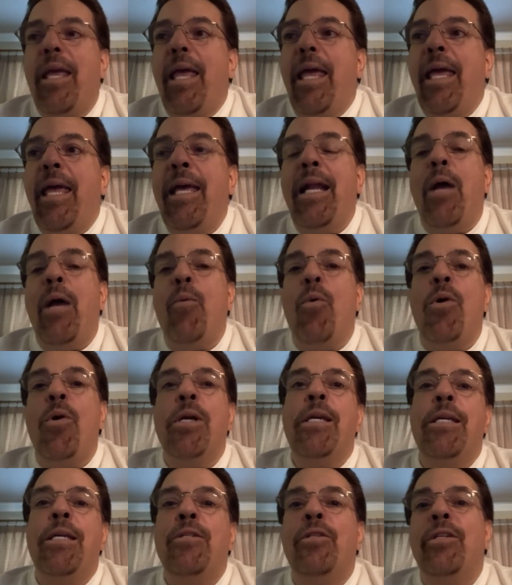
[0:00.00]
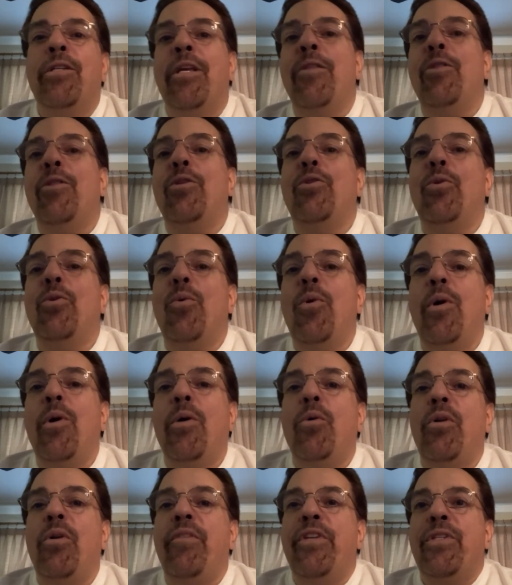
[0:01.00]
And I walk in in the door,
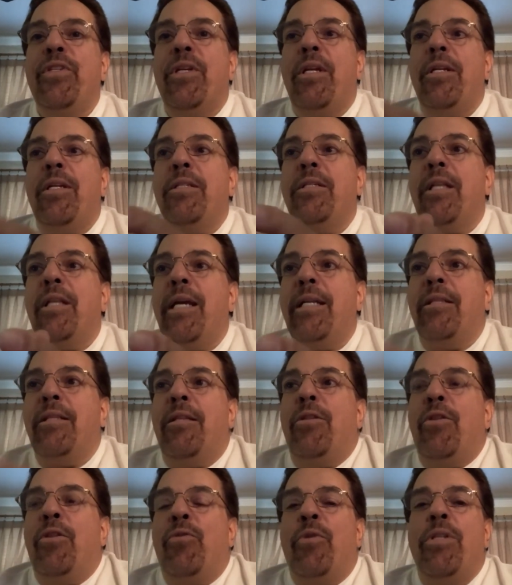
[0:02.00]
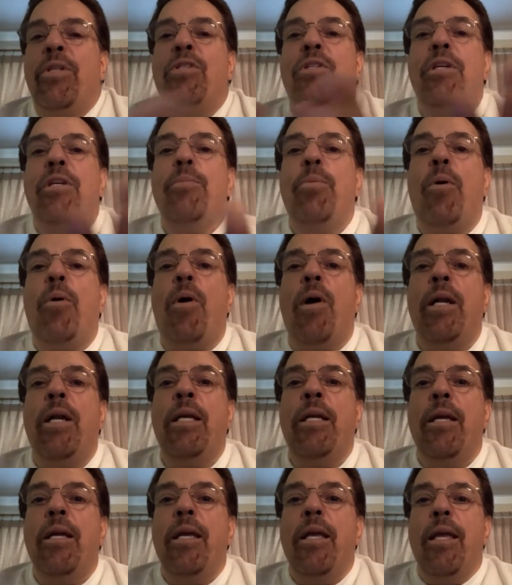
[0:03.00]
and all of a sudden it's like the, the Red Sea
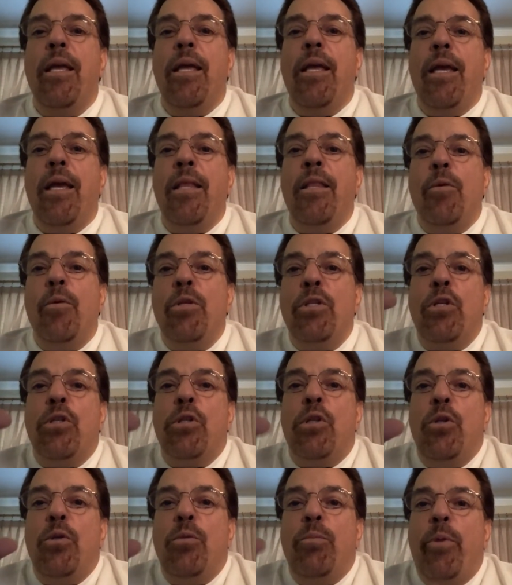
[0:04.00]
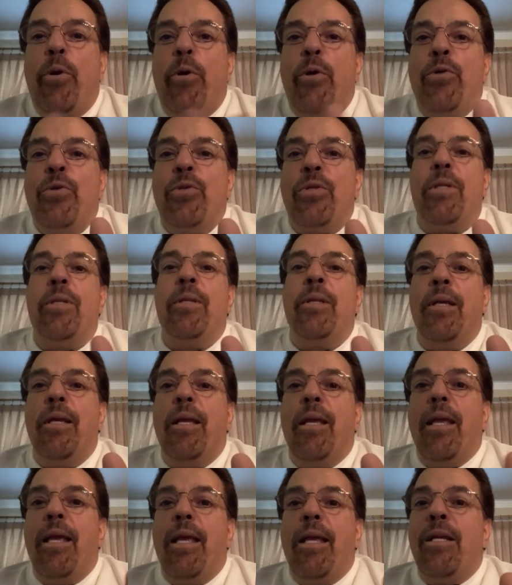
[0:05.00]
parted, and there was this little person,
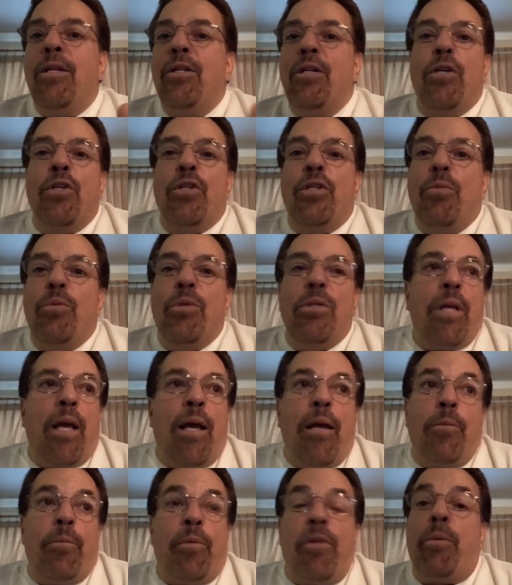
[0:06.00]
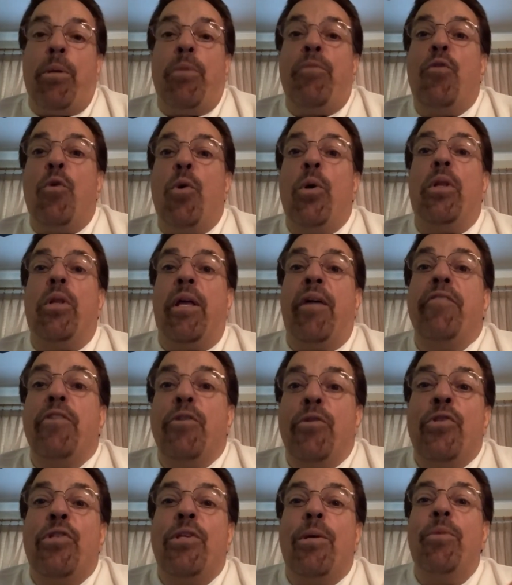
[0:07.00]
because she was I don't know maybe four
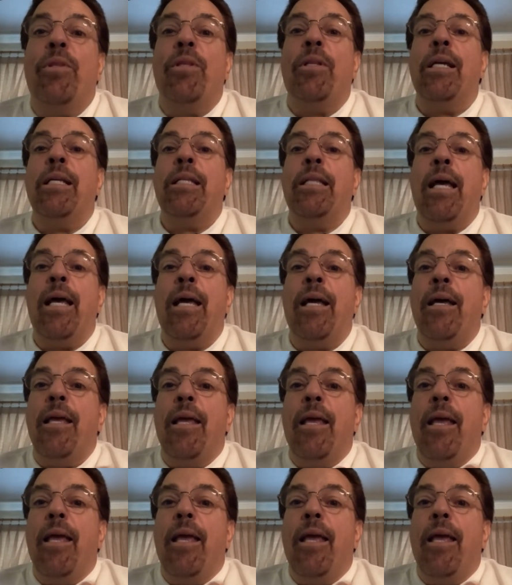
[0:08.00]
eleven or something like that,